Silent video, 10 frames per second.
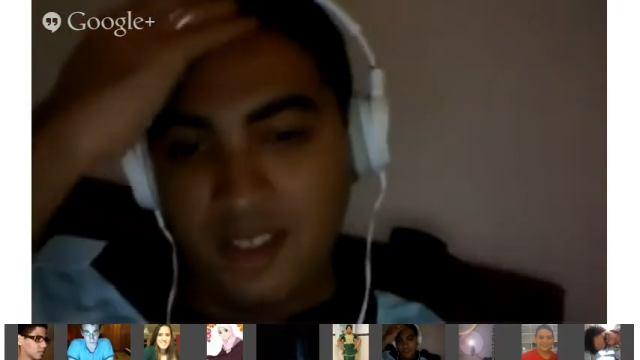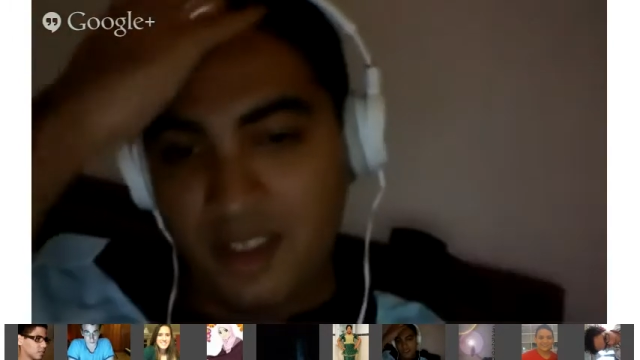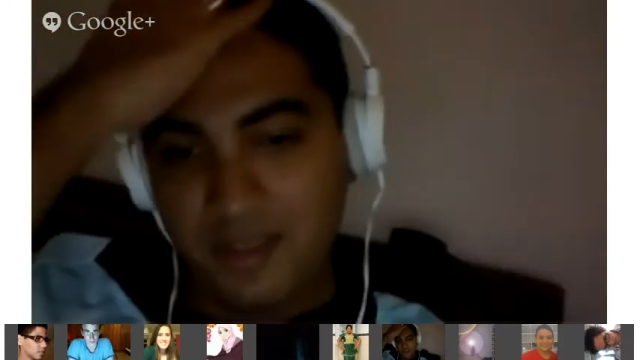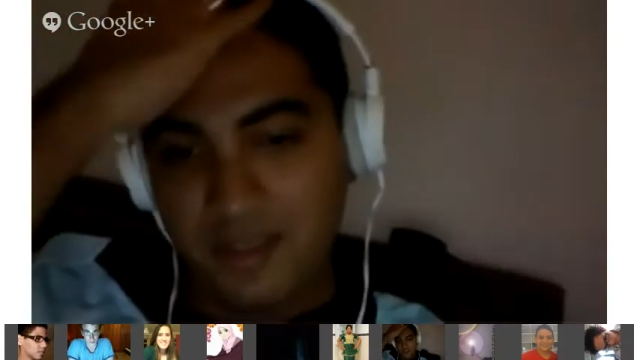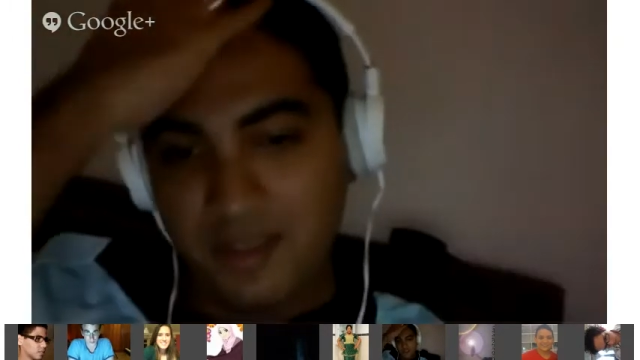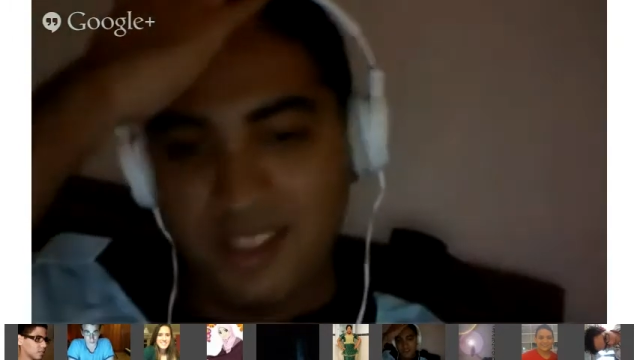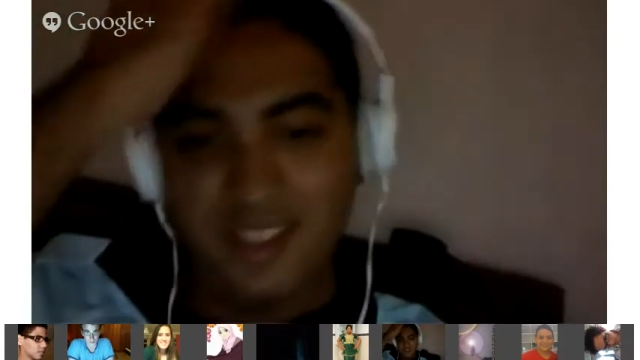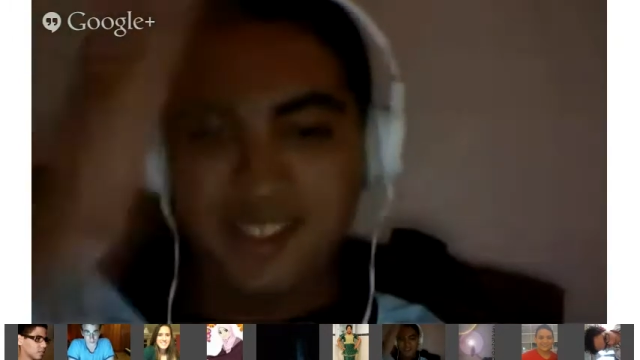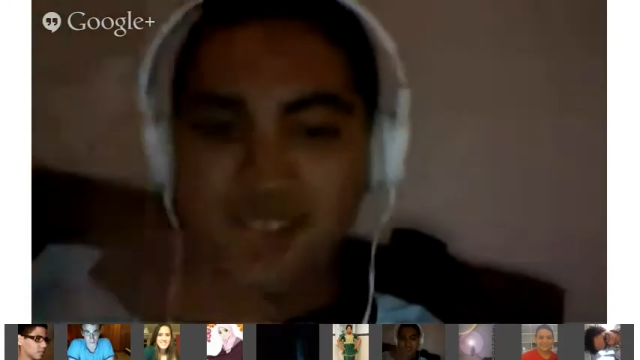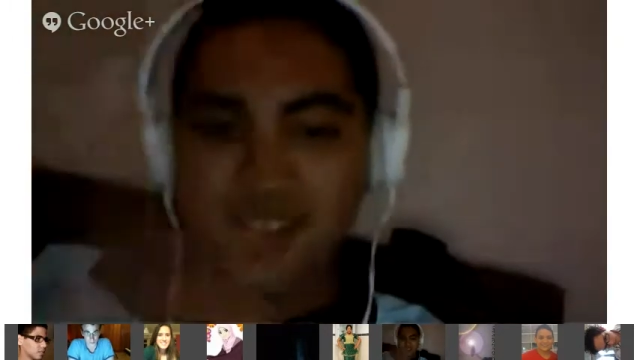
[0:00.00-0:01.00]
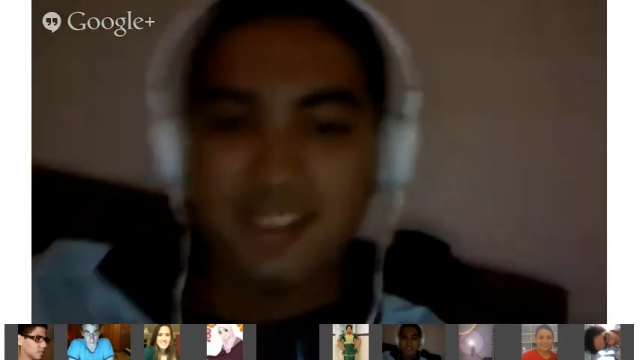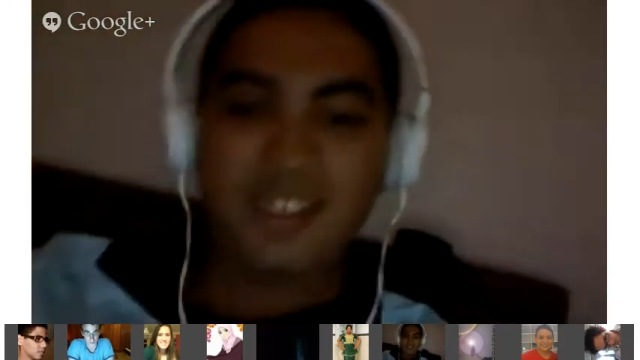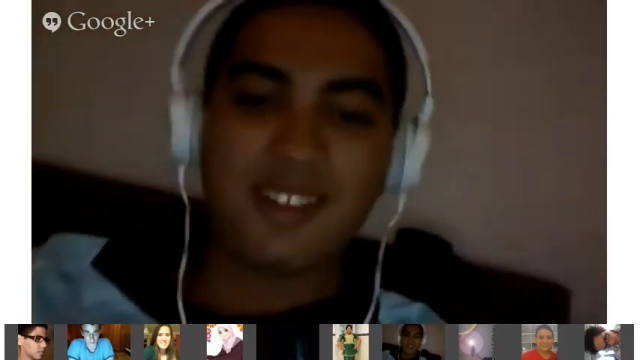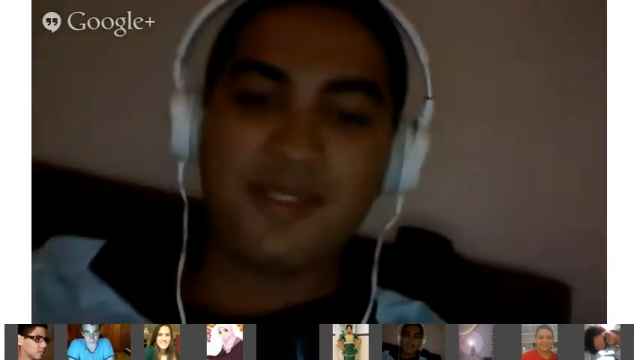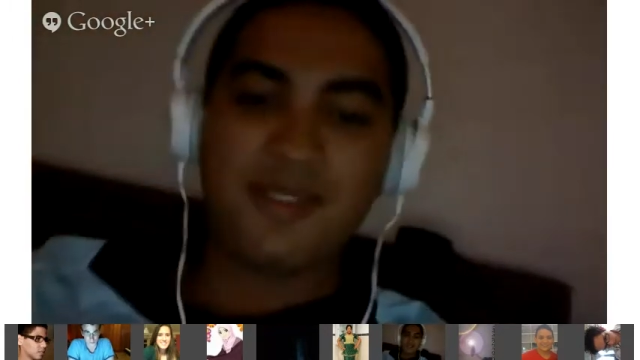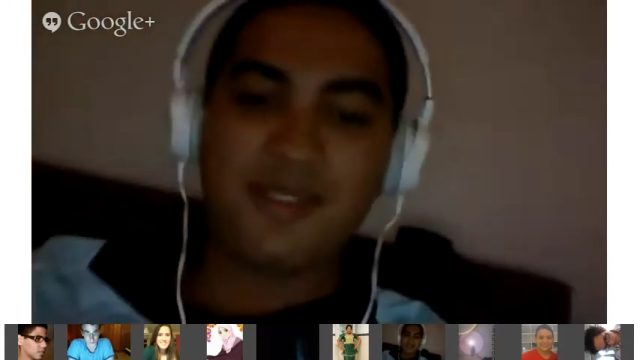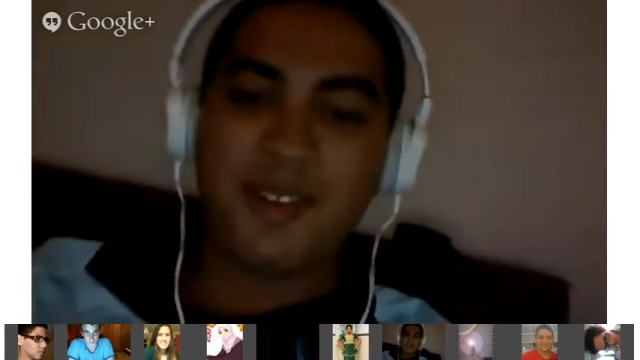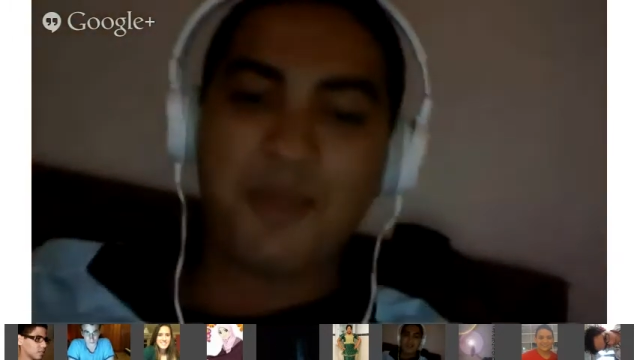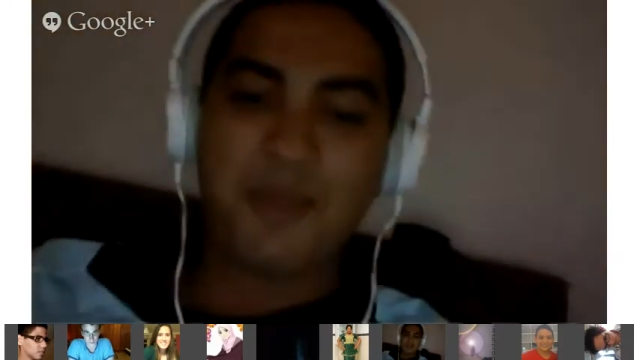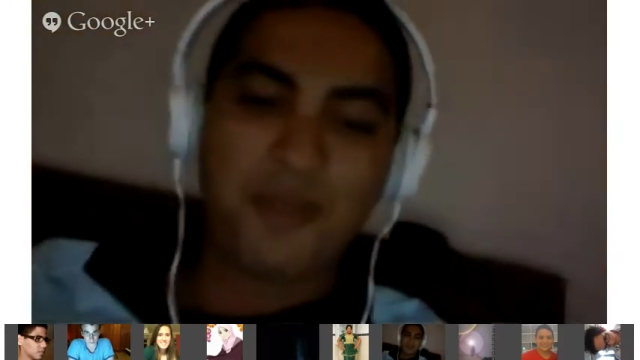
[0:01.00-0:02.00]
Amsterdam. It's a very
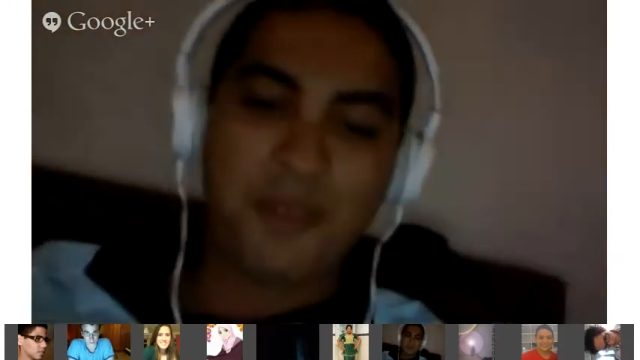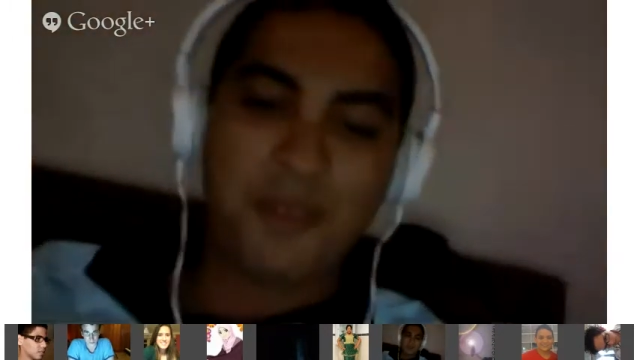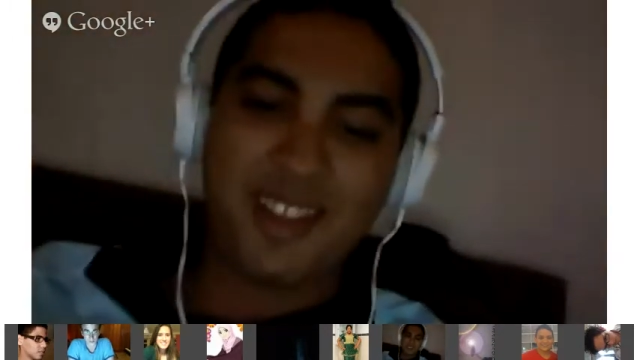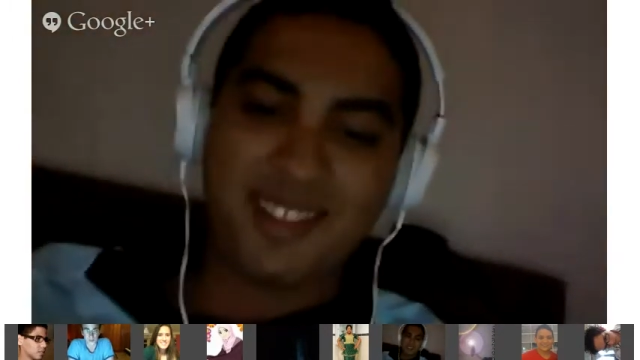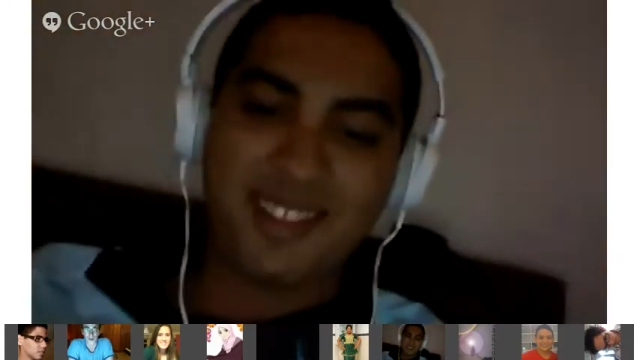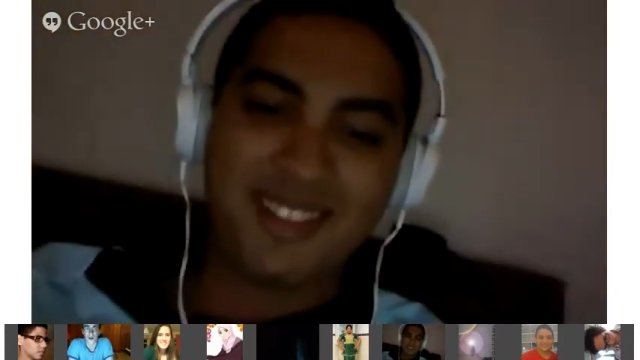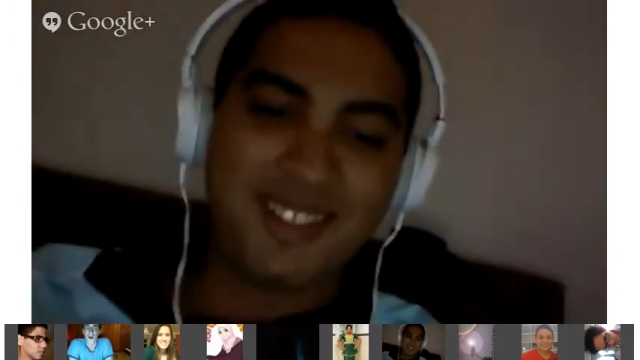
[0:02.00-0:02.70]
beautiful place